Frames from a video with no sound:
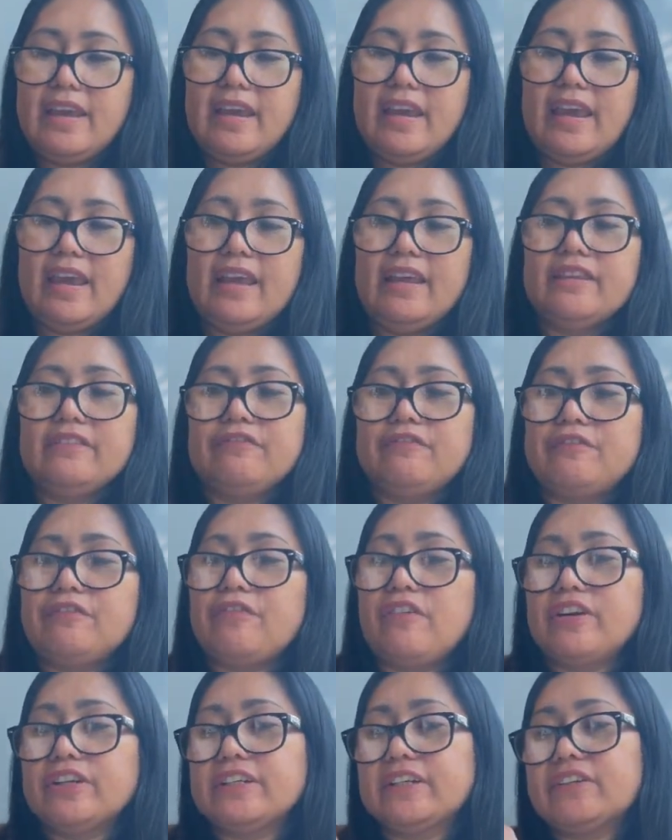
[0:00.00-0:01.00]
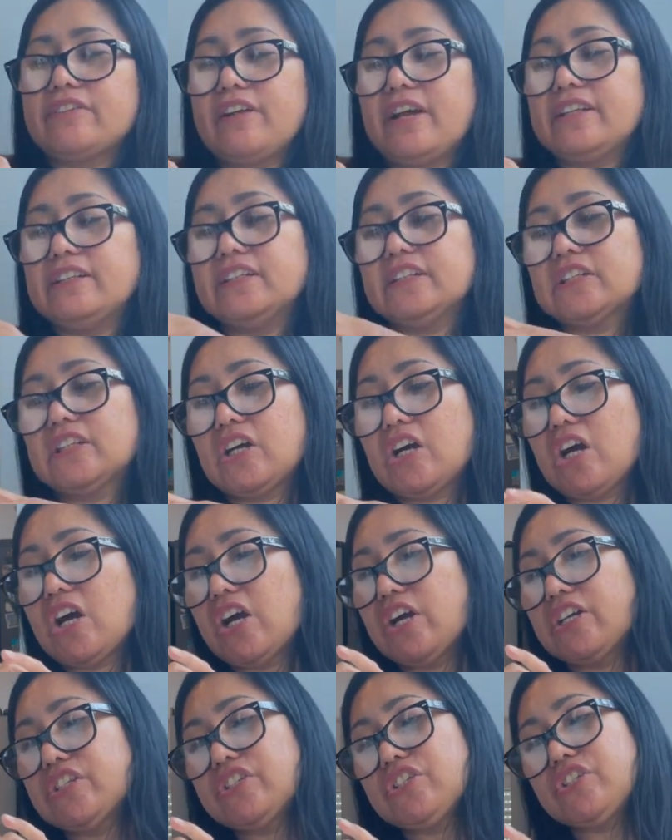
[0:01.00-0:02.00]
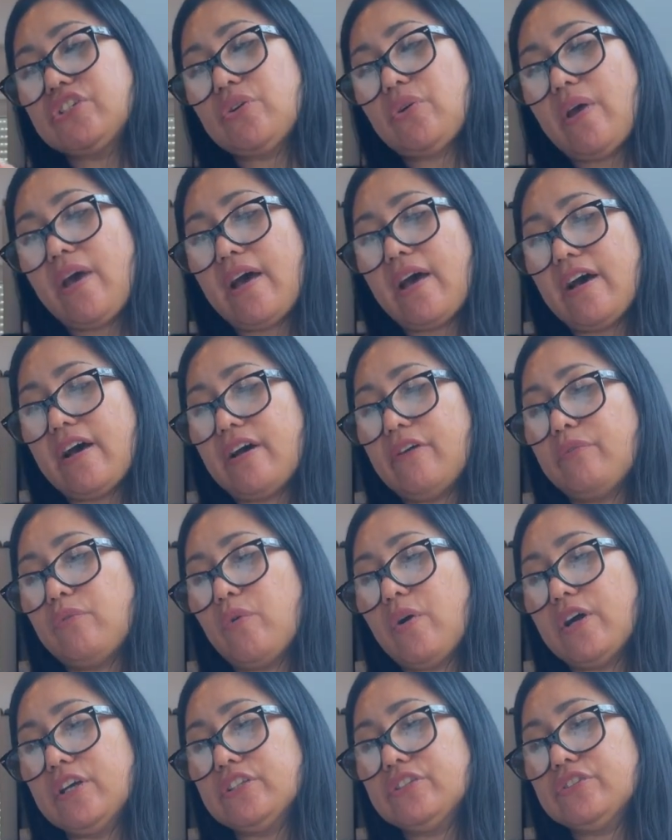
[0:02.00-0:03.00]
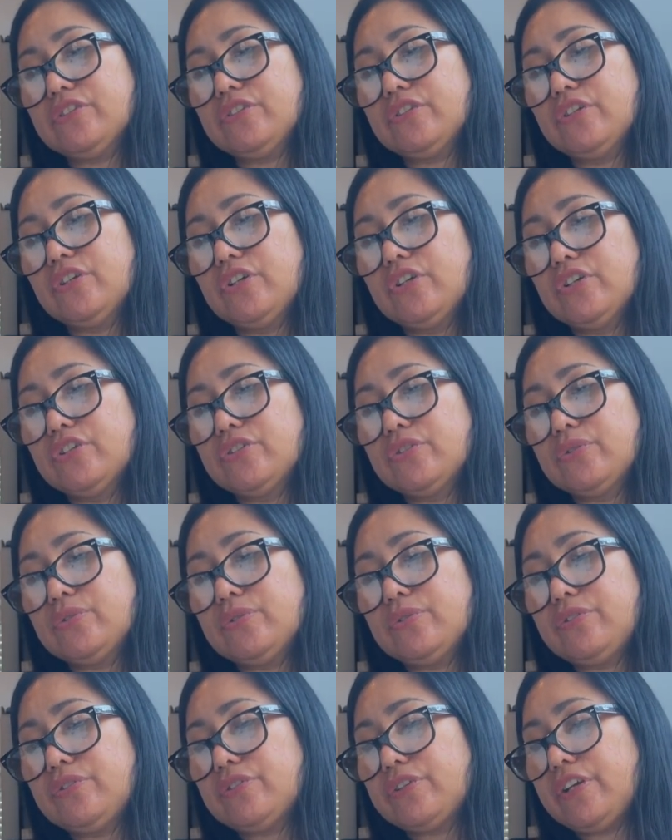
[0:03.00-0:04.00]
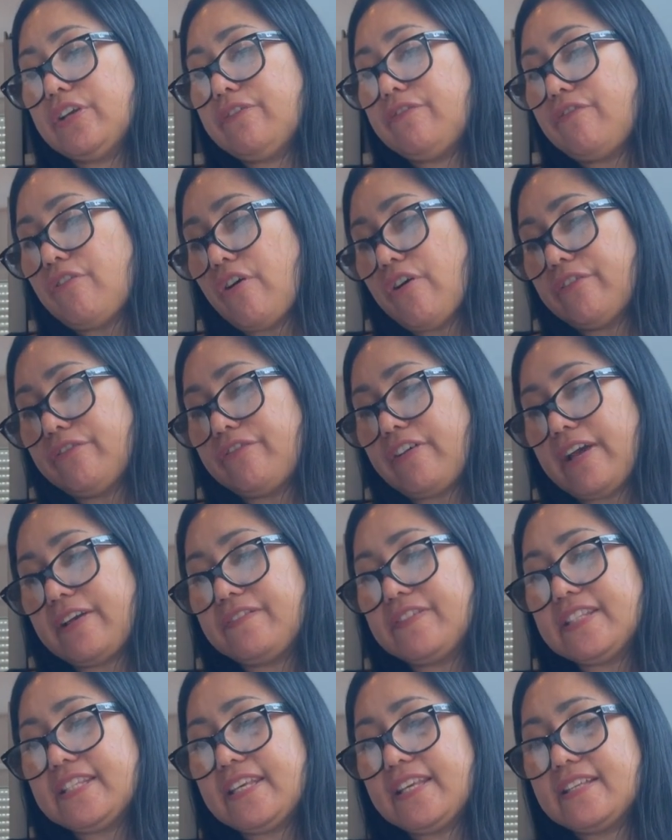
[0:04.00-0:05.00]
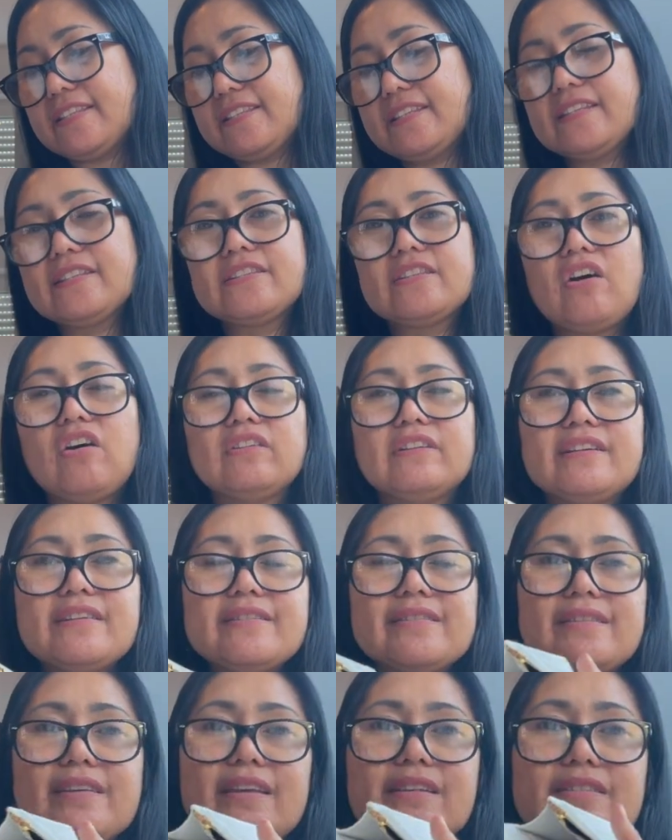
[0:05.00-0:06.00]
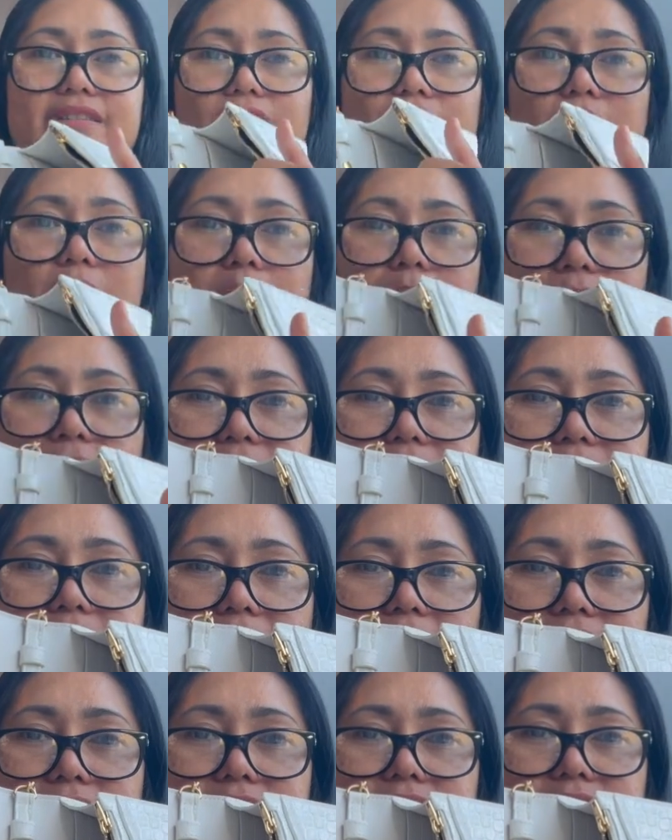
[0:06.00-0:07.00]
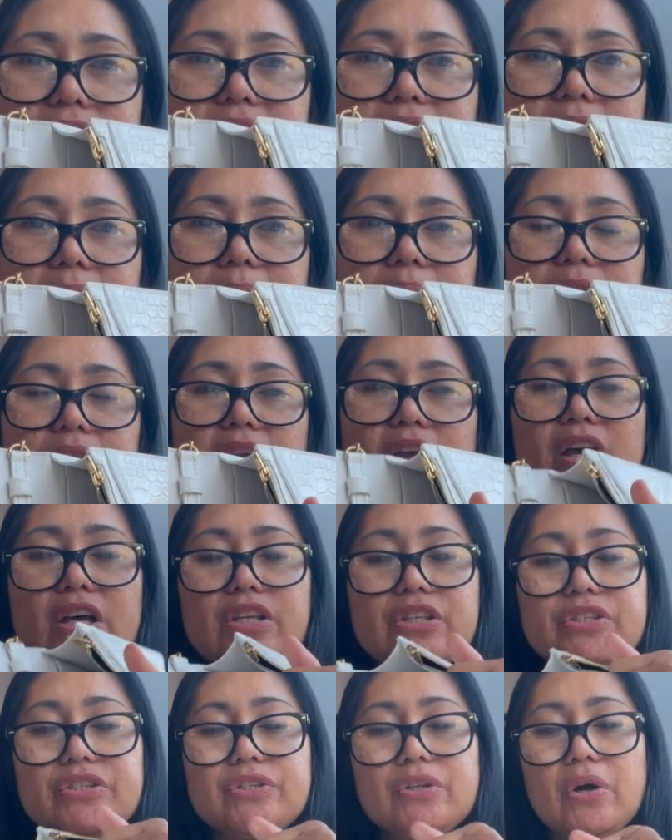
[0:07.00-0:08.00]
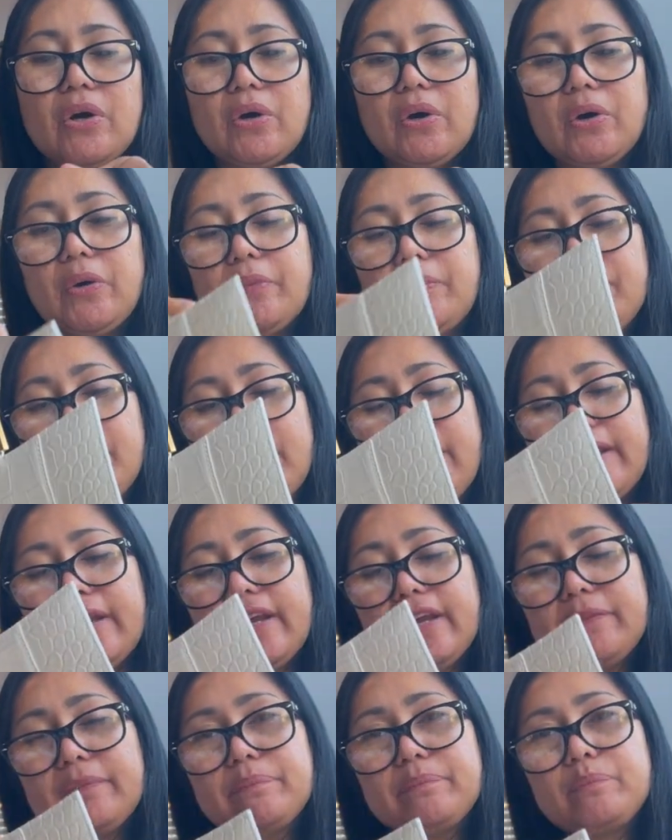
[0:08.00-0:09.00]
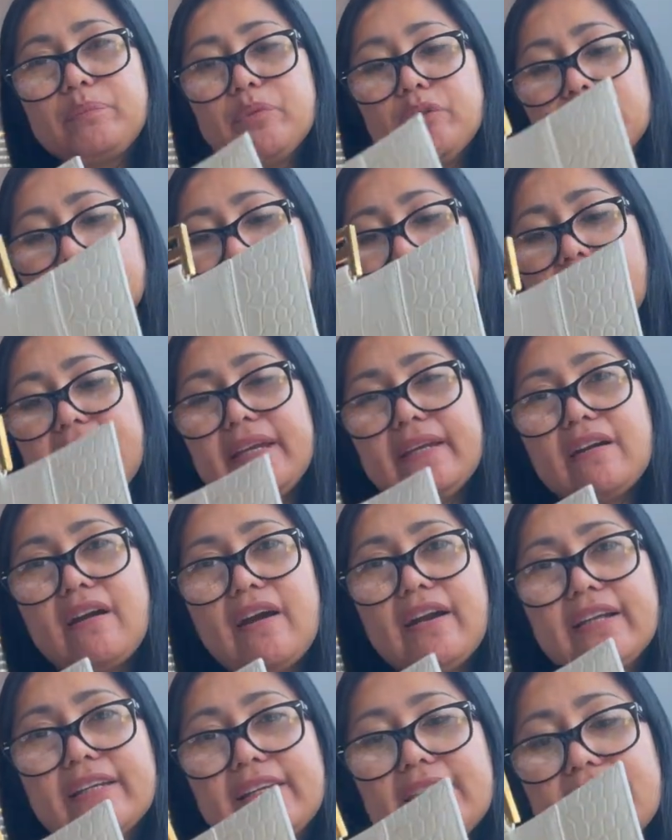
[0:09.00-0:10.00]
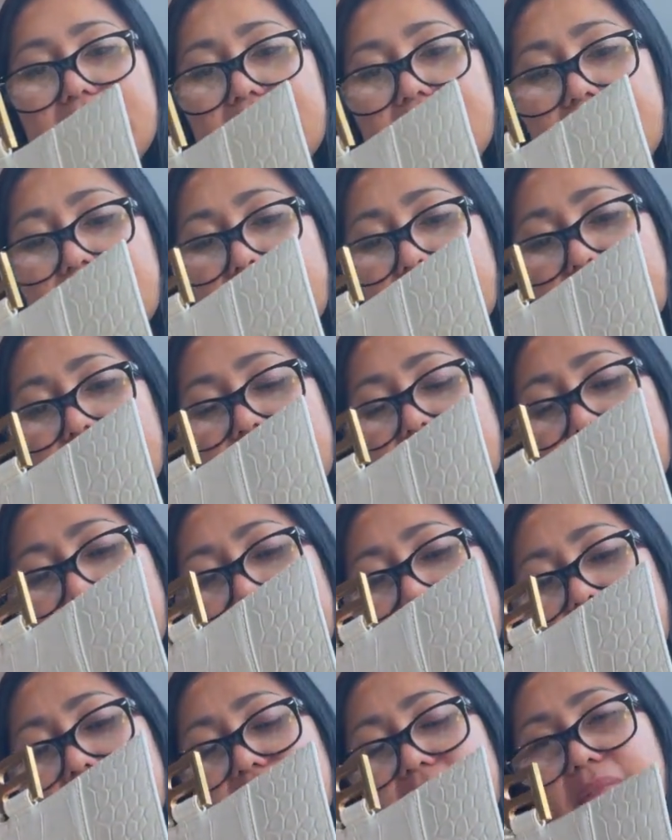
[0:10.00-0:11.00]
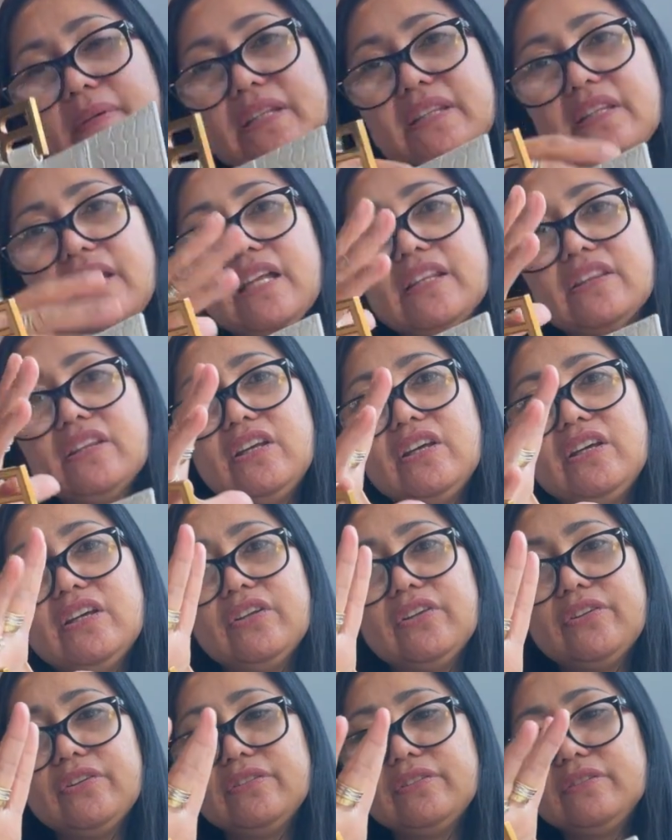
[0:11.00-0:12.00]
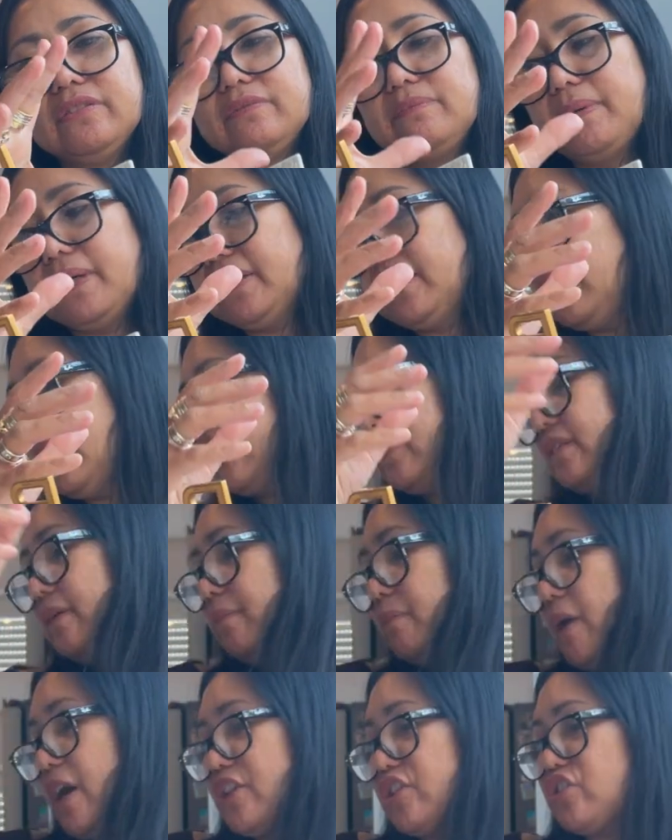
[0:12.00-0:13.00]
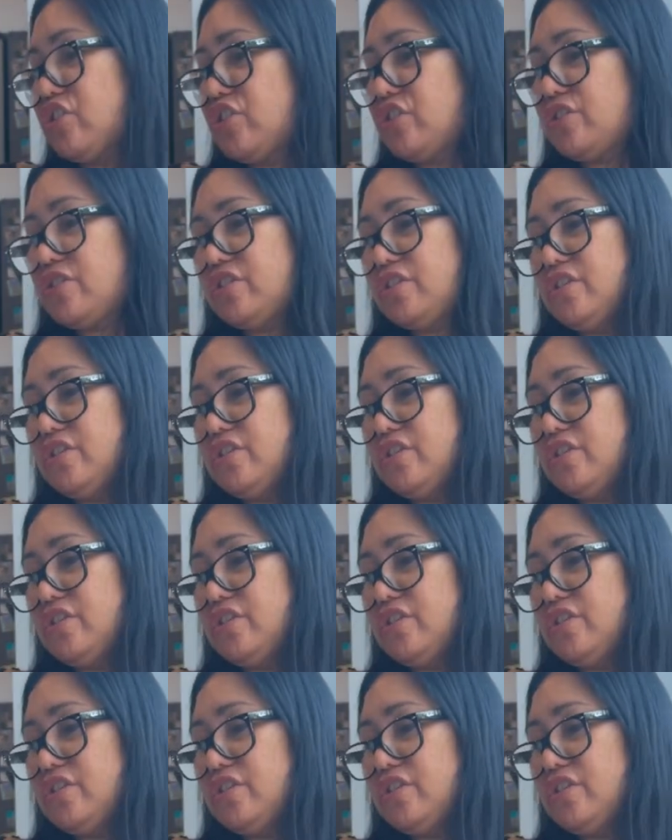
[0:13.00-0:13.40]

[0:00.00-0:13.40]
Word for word: and for the credit cards you have one two three four five six it's only six compartments so I can put my car key here but not the but not the bunch